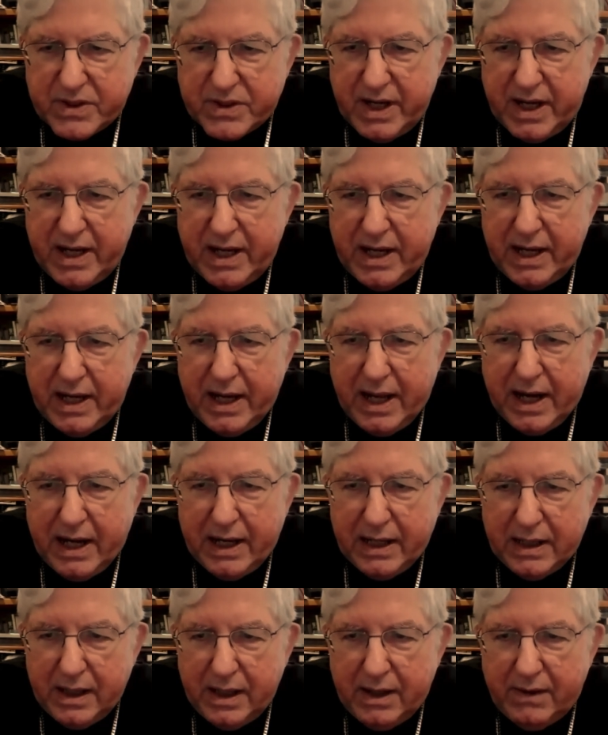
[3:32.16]
day, and I
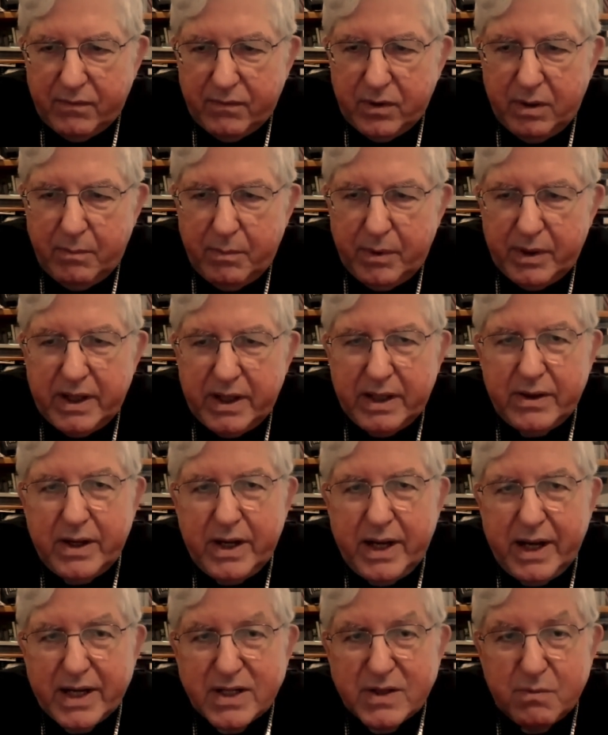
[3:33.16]
love them. But then the
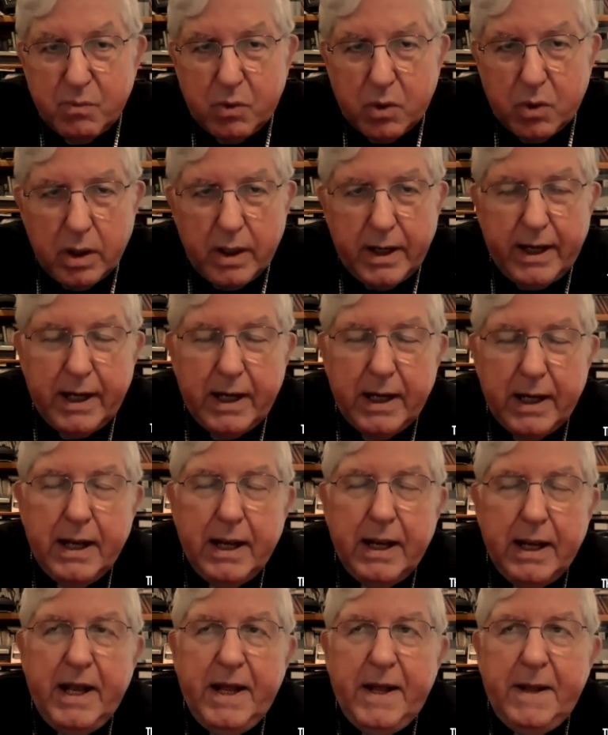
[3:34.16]
next morning,
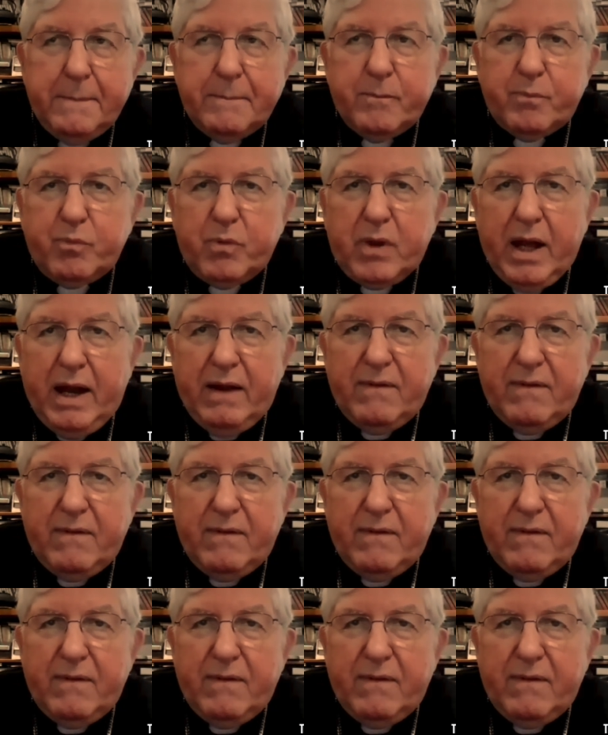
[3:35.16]
I